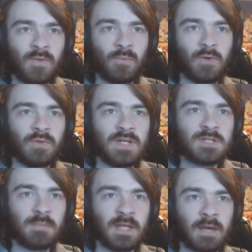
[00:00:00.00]
We all need to
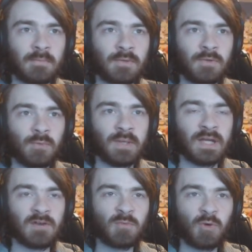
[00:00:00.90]
split up. We can
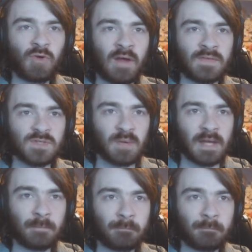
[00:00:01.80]
cover more ground this way.